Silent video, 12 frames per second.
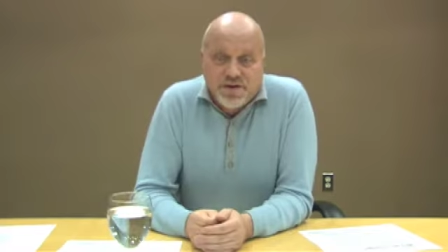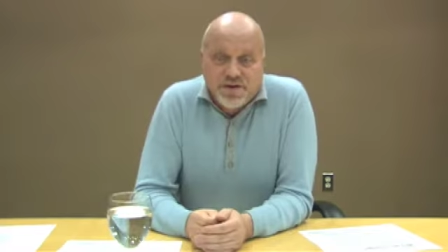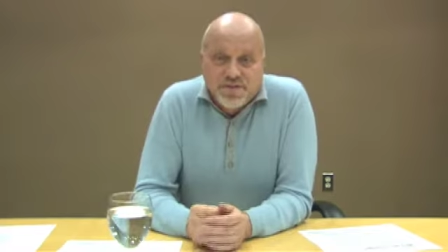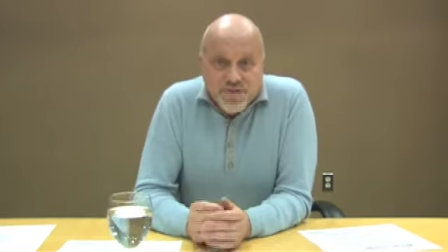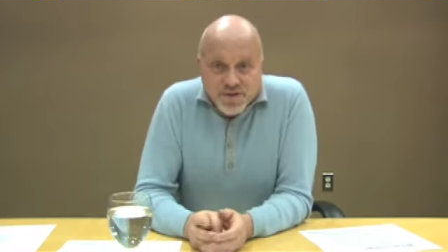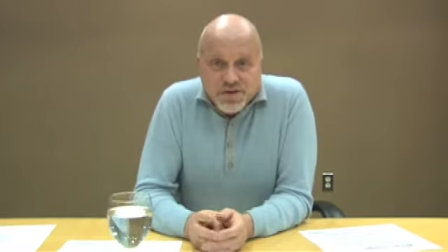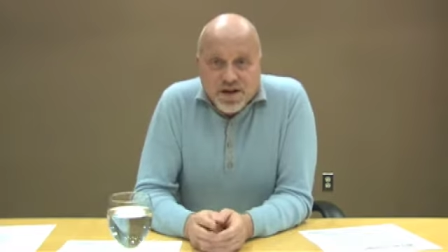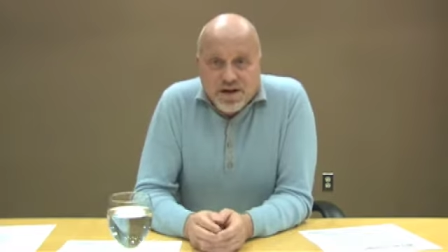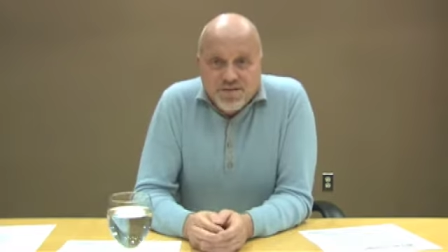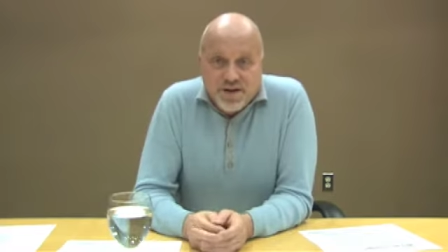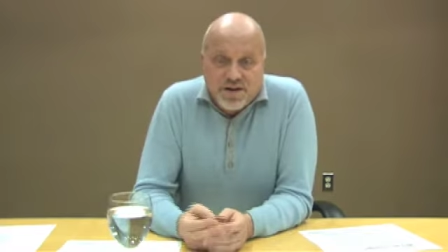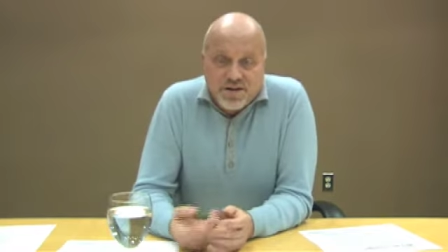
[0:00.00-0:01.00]
The first kind
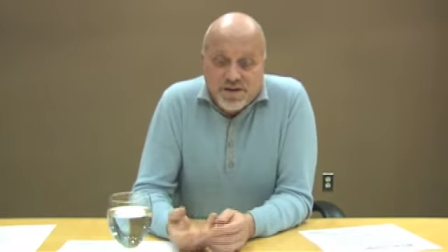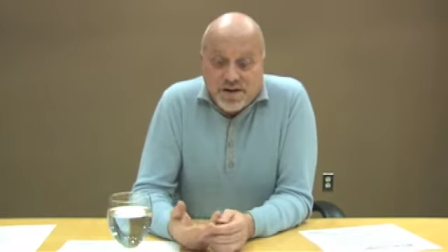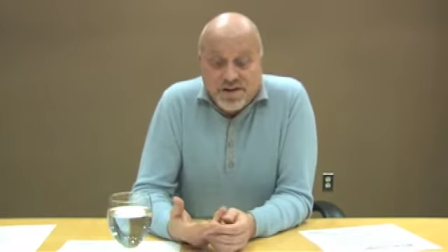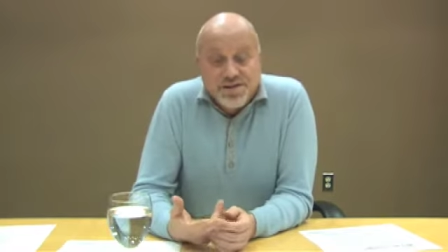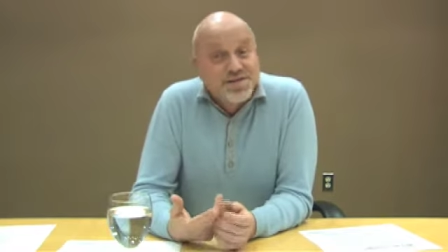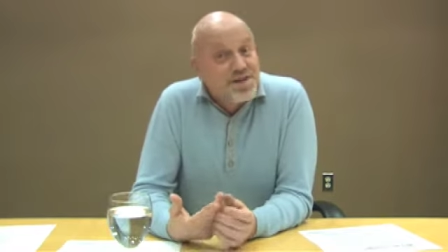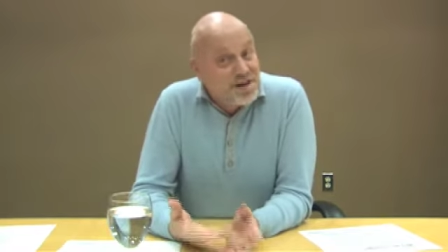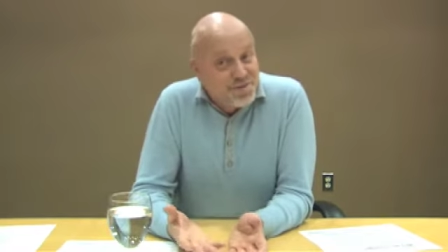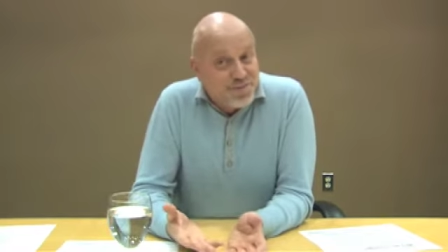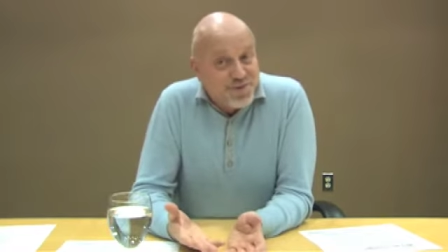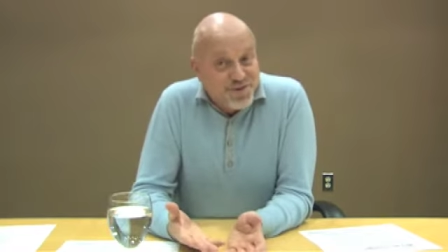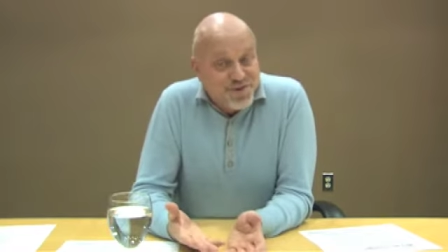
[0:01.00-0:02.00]
of letter is an
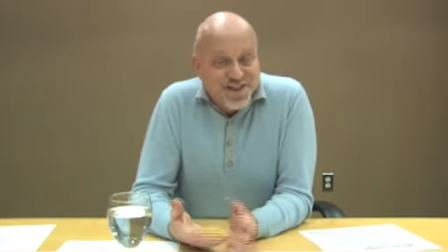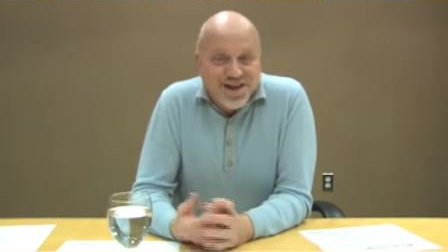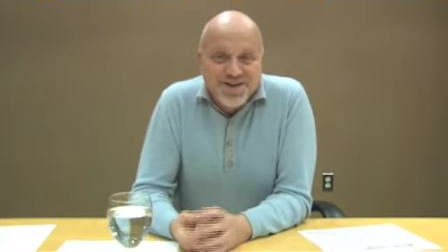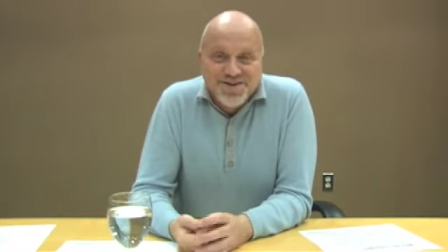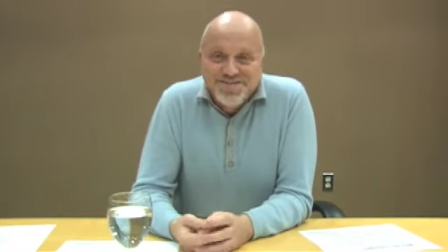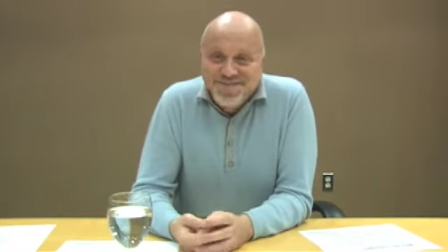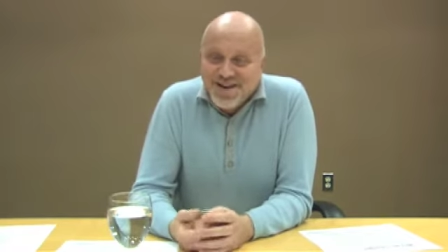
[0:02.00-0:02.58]
approval letter,